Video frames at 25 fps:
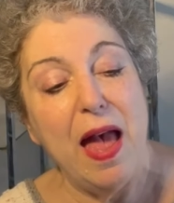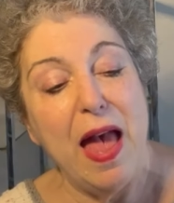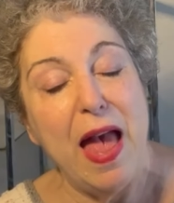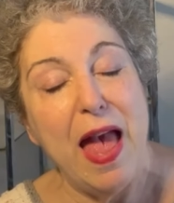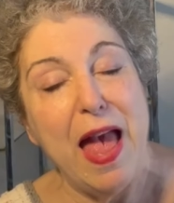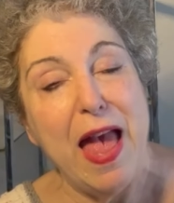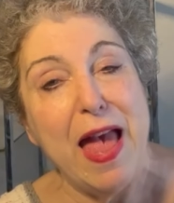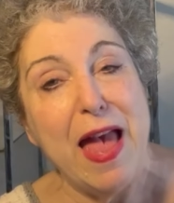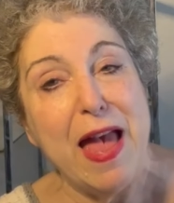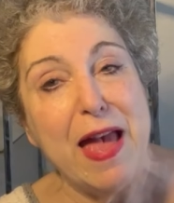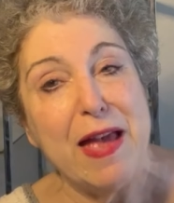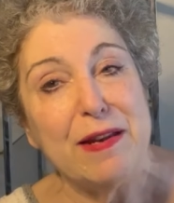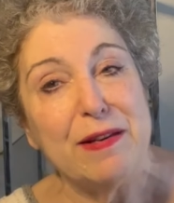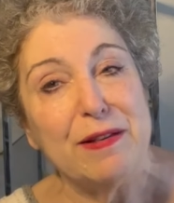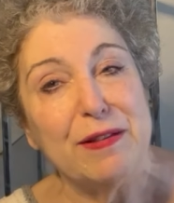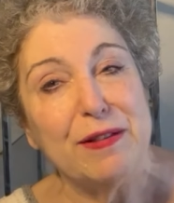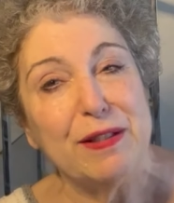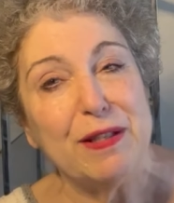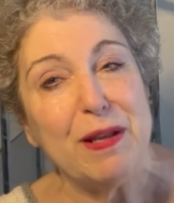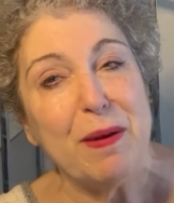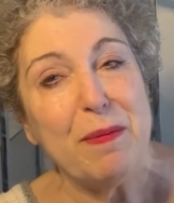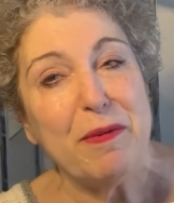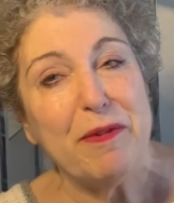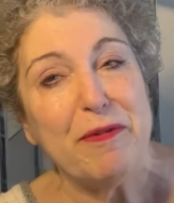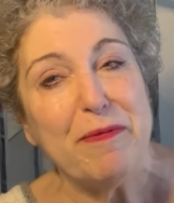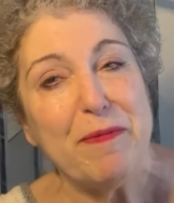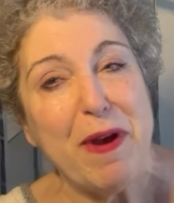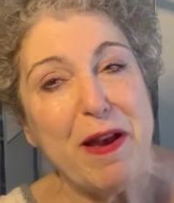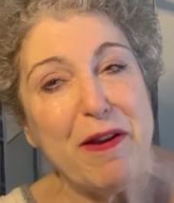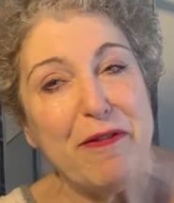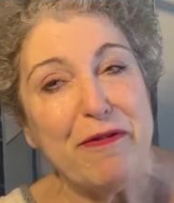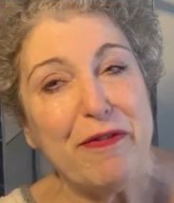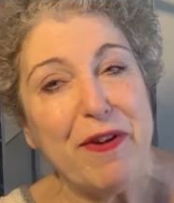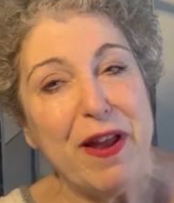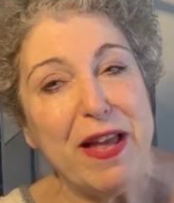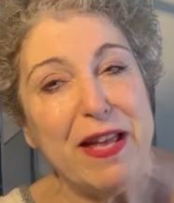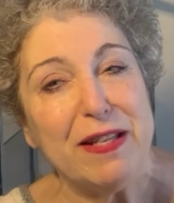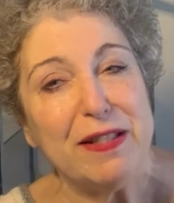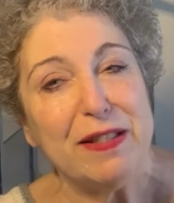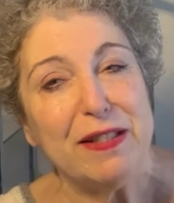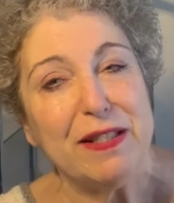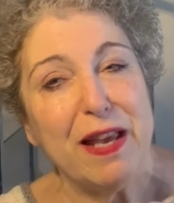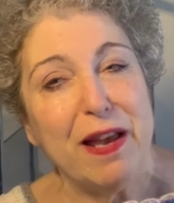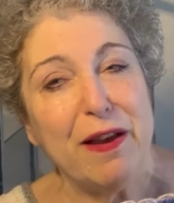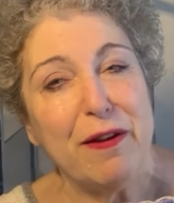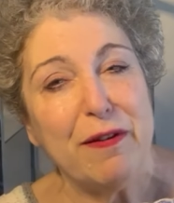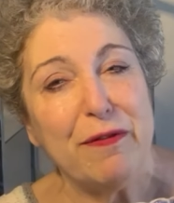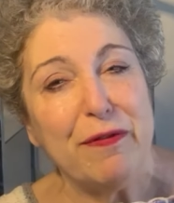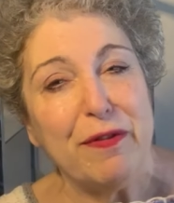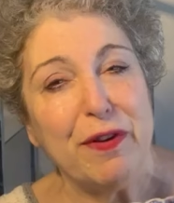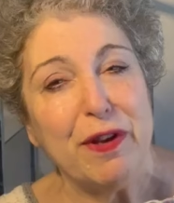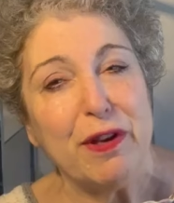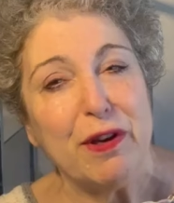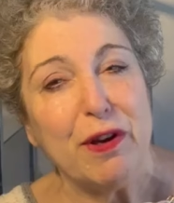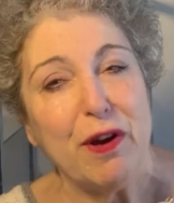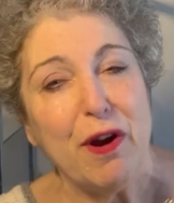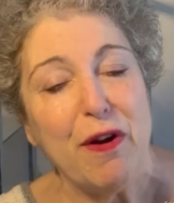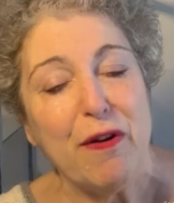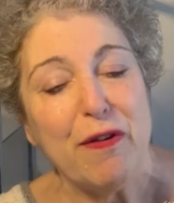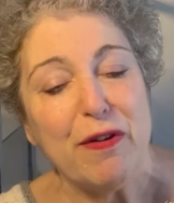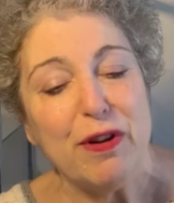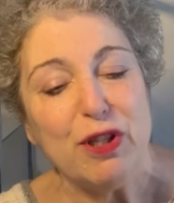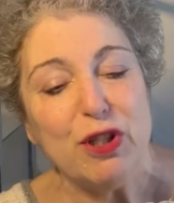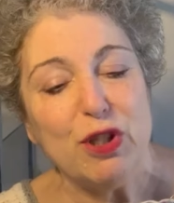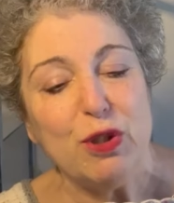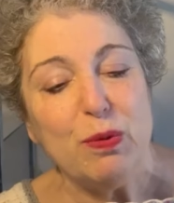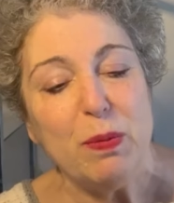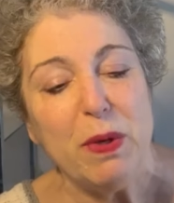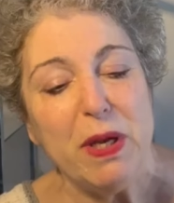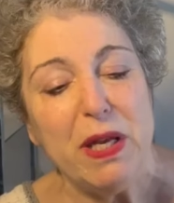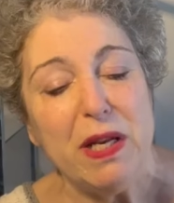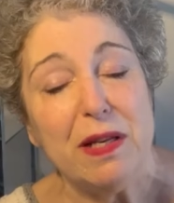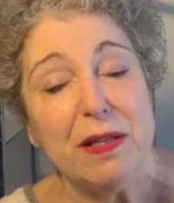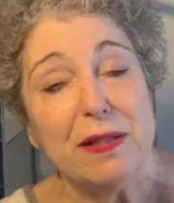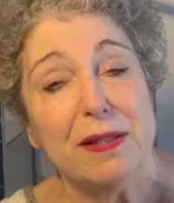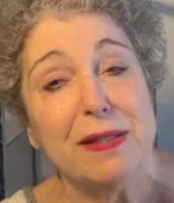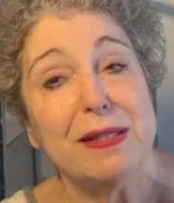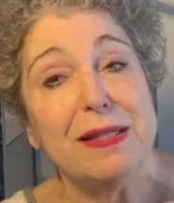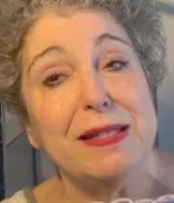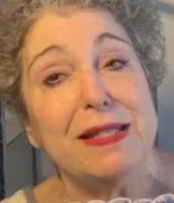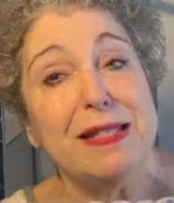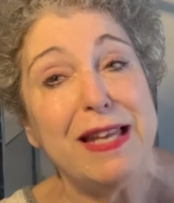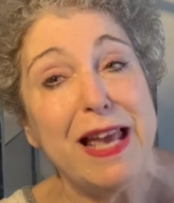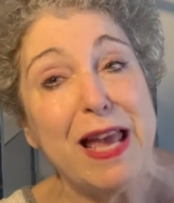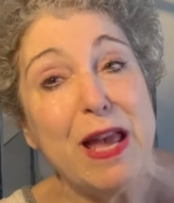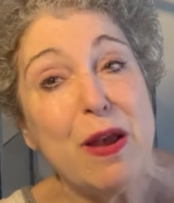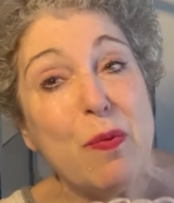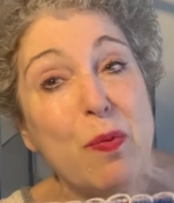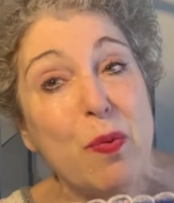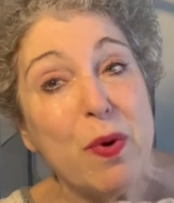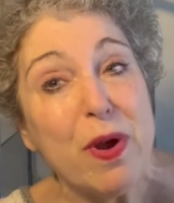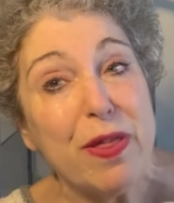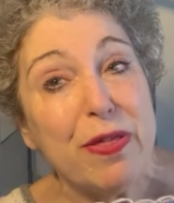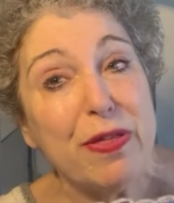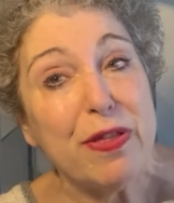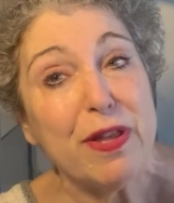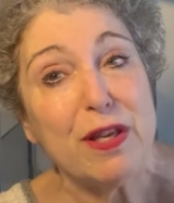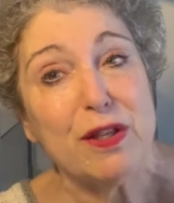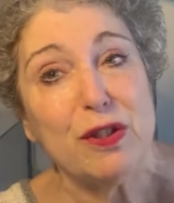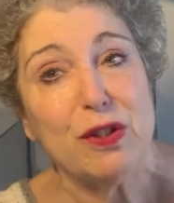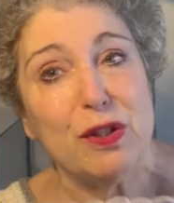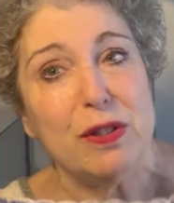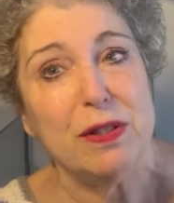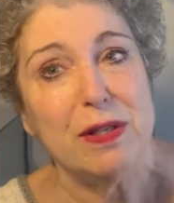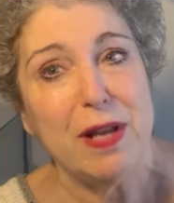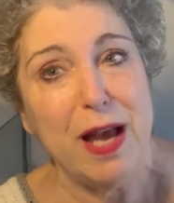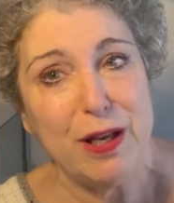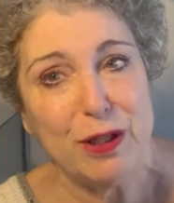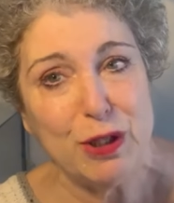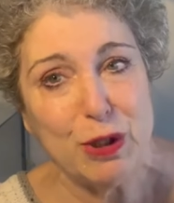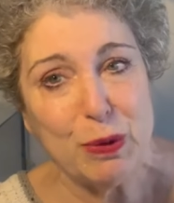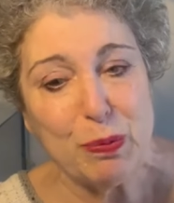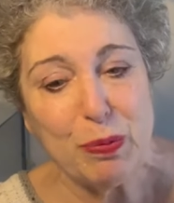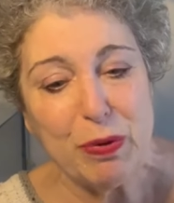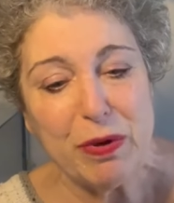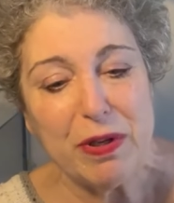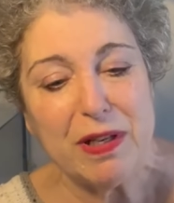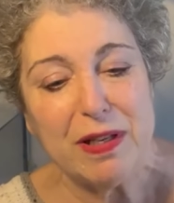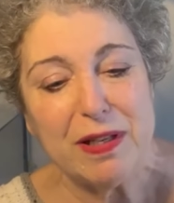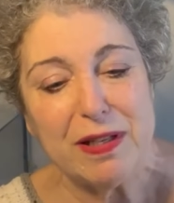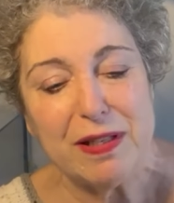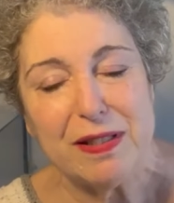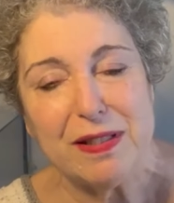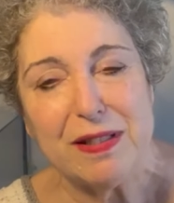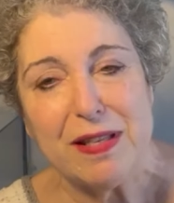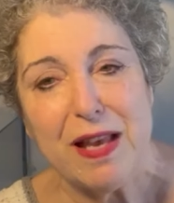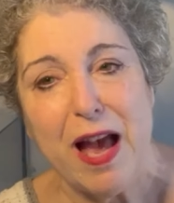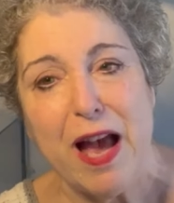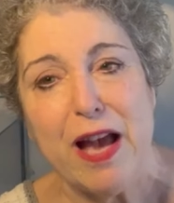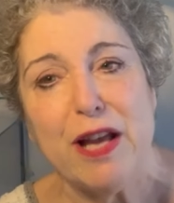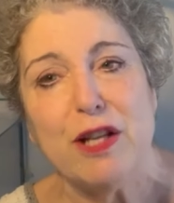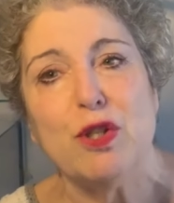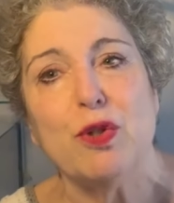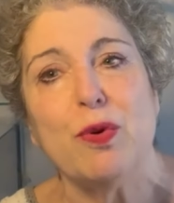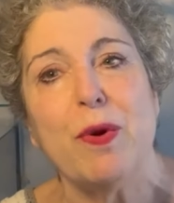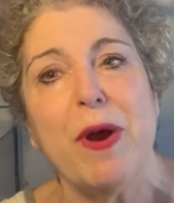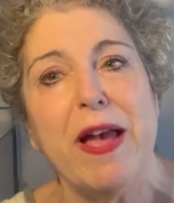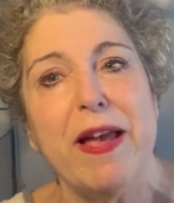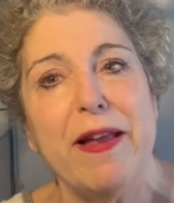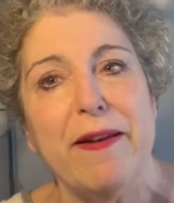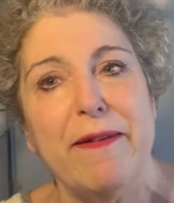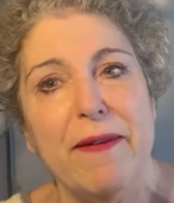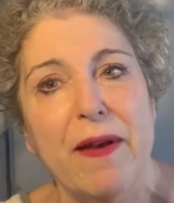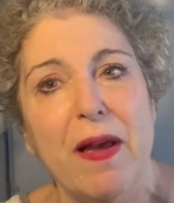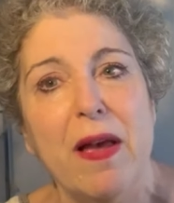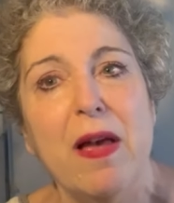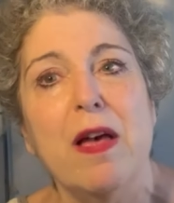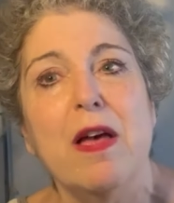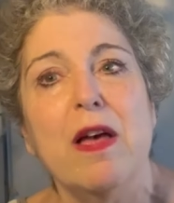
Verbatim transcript: and some of my friends have encouraged me to stay with this, not to put it aside, try and